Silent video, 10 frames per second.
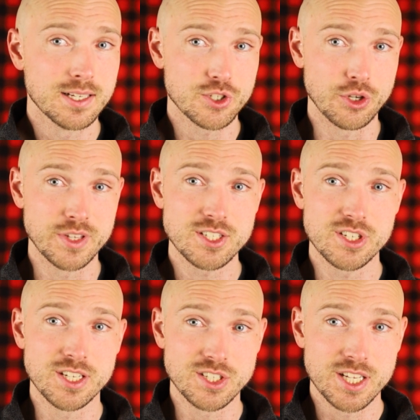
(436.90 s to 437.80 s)
So this
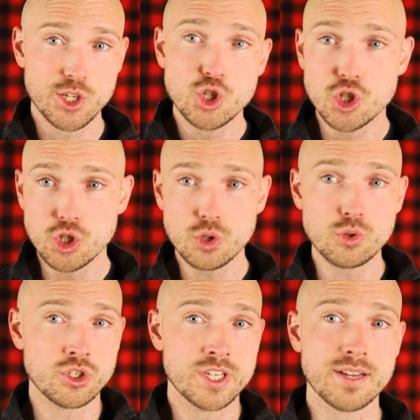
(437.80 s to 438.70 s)
is
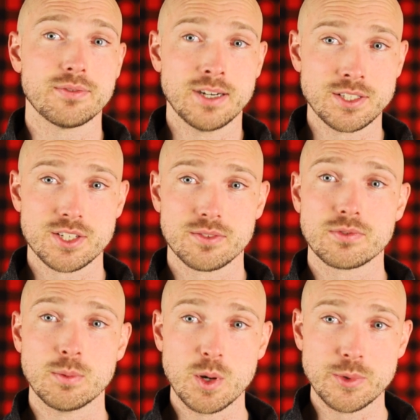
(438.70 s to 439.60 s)
huge difference
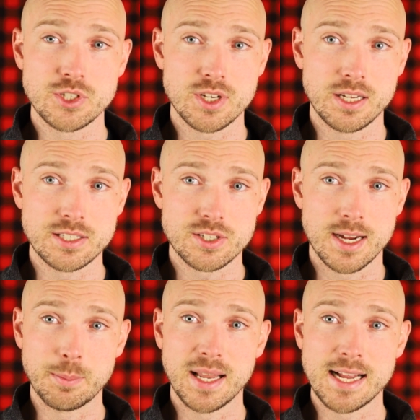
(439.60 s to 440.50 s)
from what we saw this
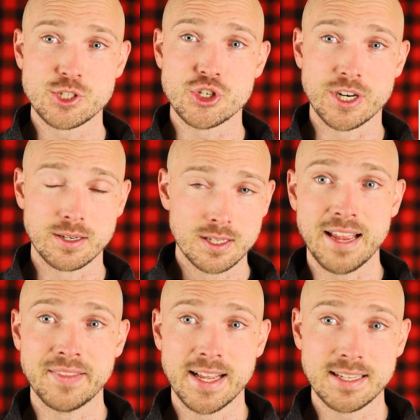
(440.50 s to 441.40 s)
time last year.
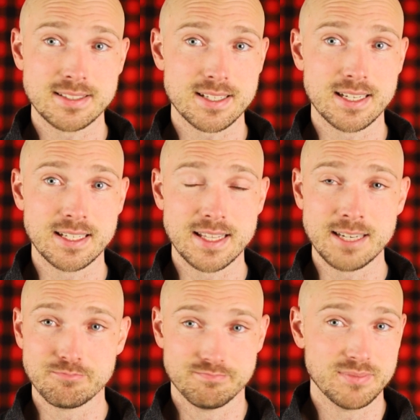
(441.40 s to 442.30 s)
And that
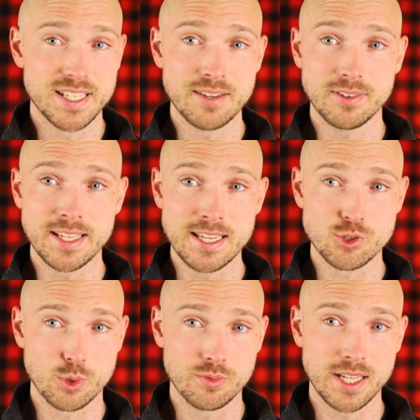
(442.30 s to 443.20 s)
definitely
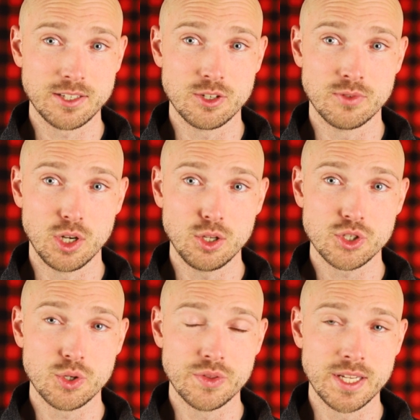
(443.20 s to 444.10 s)
is reflective
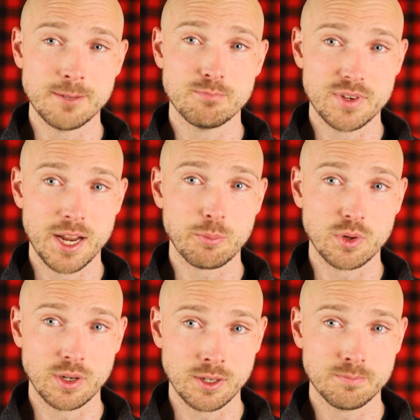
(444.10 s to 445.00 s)
also in the
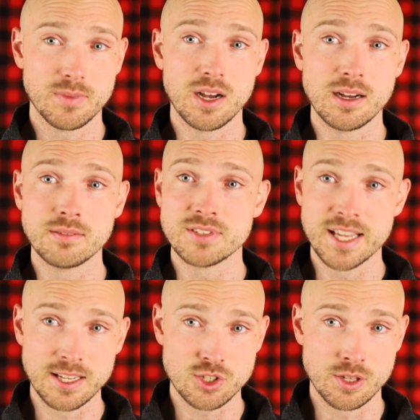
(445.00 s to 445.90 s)
number of
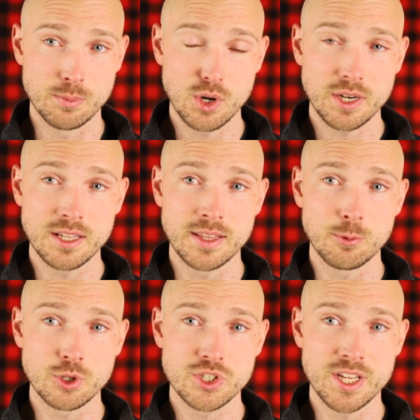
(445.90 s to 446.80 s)
days on the market
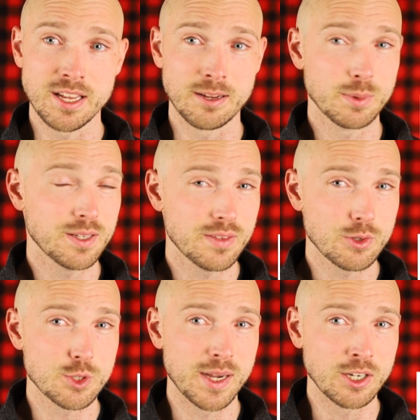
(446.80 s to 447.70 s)
that we're seeing. I believe
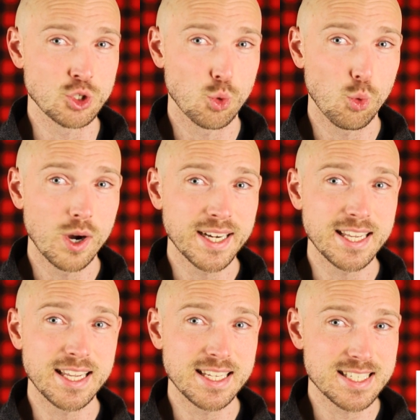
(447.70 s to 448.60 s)
there was about a
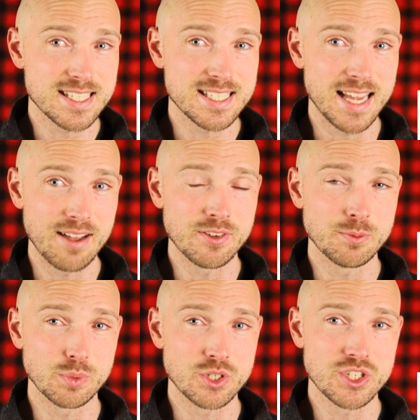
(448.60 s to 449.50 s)

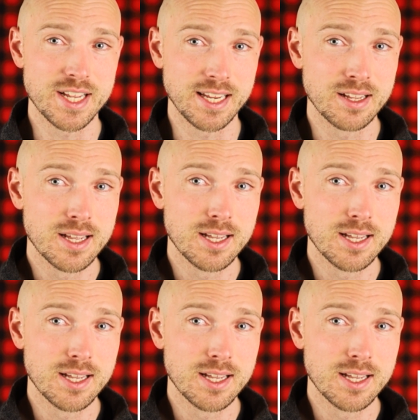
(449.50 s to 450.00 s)
27%